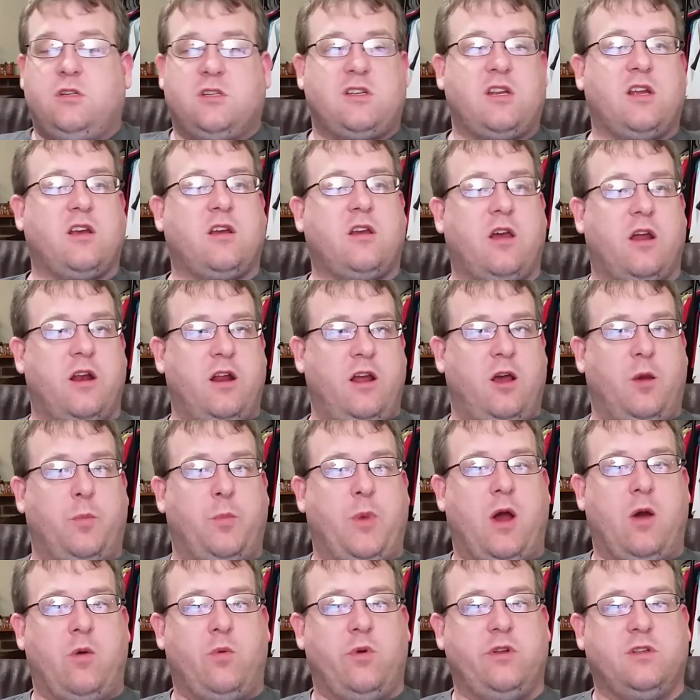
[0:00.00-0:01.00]
Just to kind of
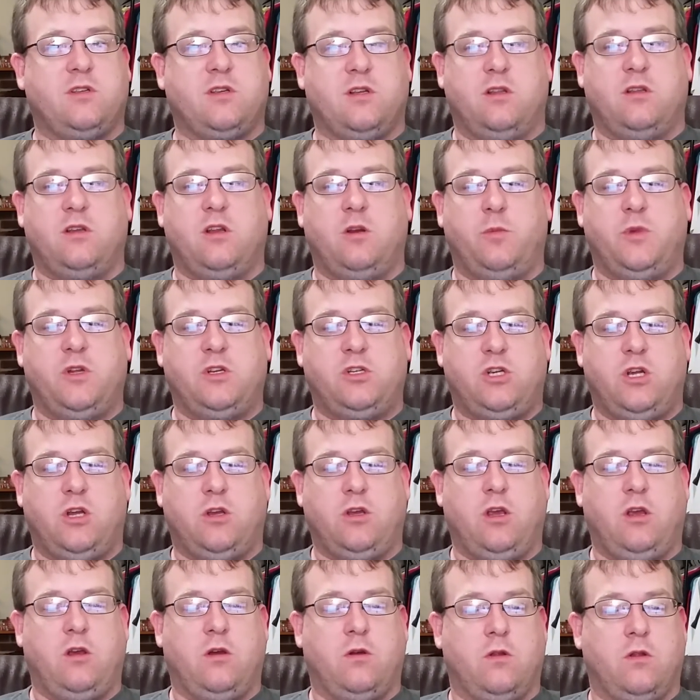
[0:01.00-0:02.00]
help out when it's a little bit
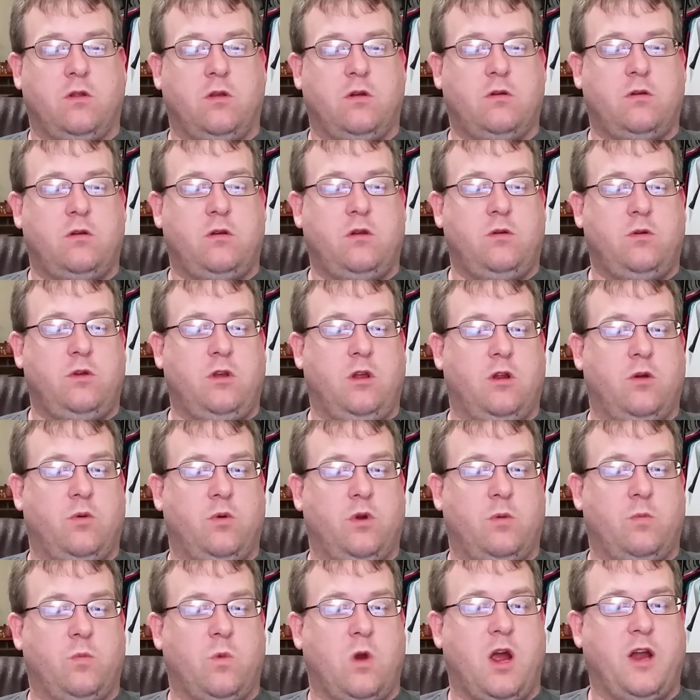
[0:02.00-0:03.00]
chilly on,
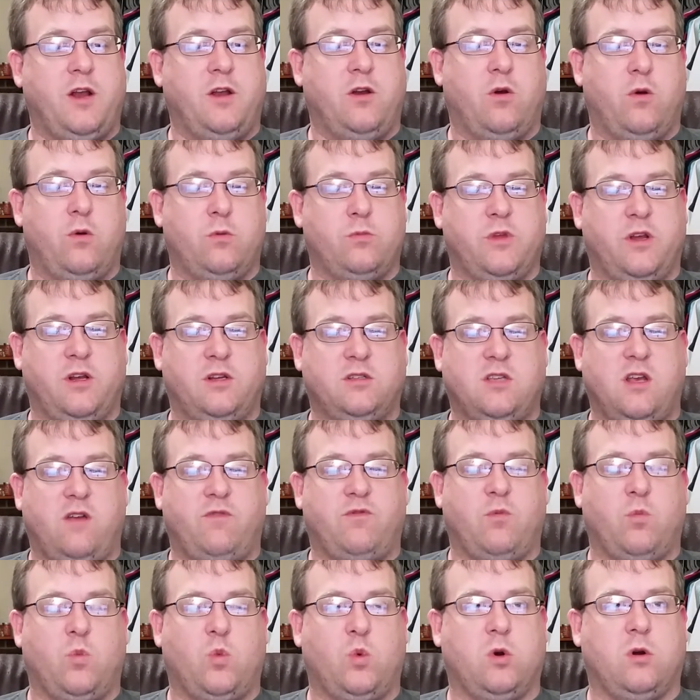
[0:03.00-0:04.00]
when I'm riding home, like say
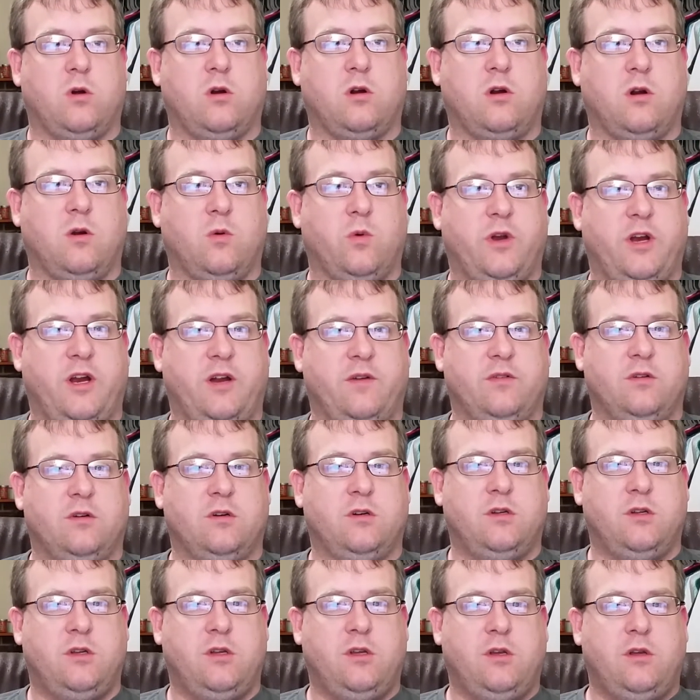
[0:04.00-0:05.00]
from work or
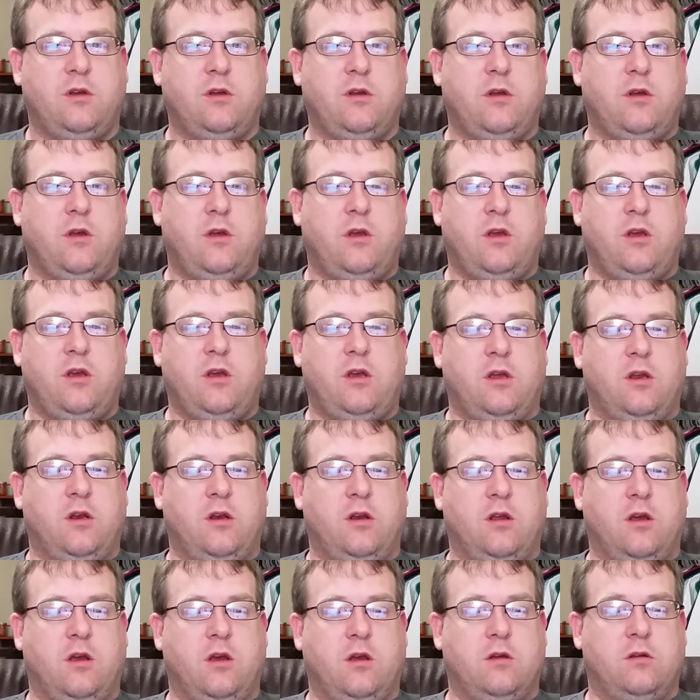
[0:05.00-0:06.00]
whatever.
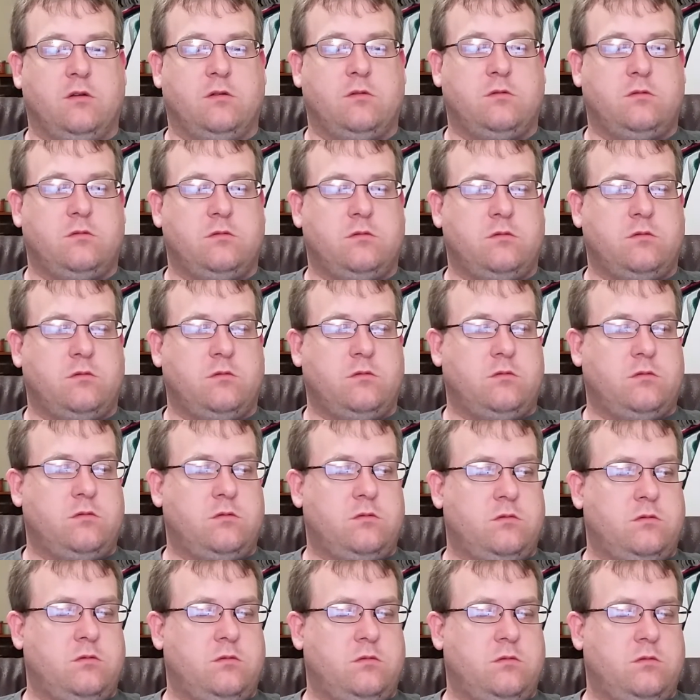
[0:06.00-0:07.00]
And
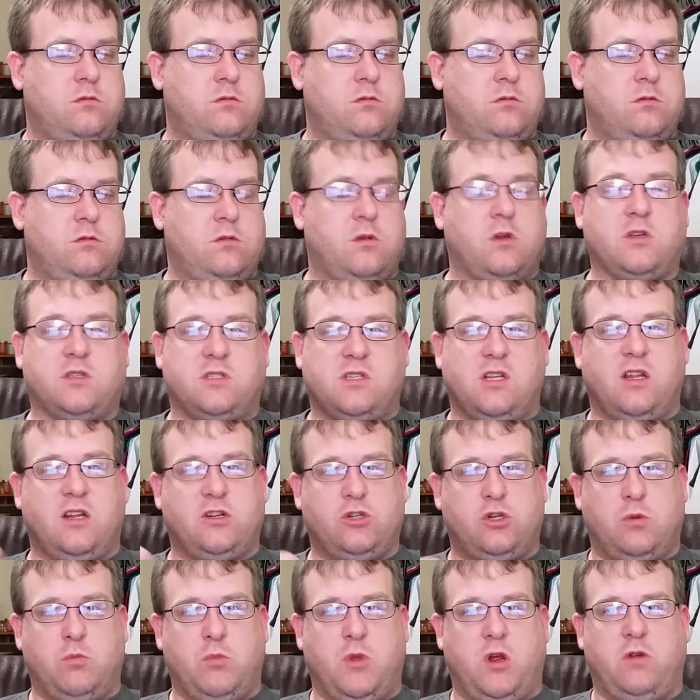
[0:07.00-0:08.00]
like I said, that
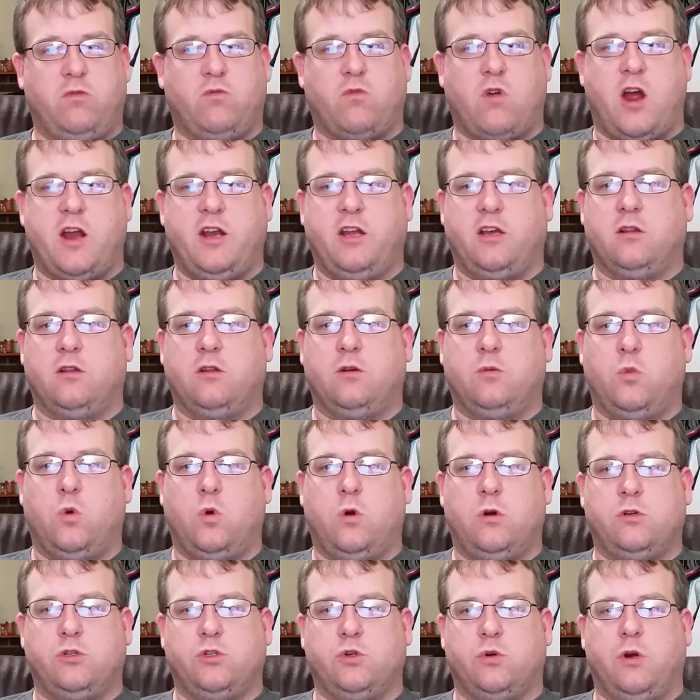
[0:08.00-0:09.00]
should make riding a little
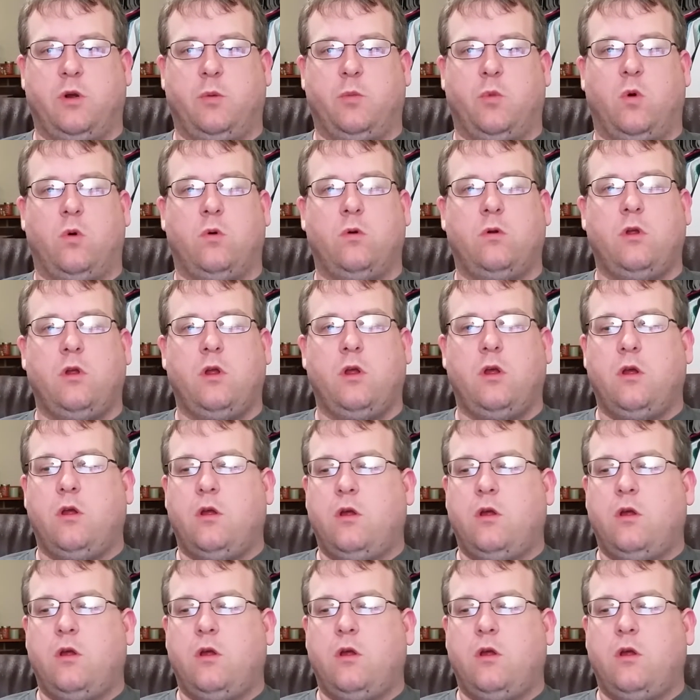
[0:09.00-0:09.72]
more enjoyable.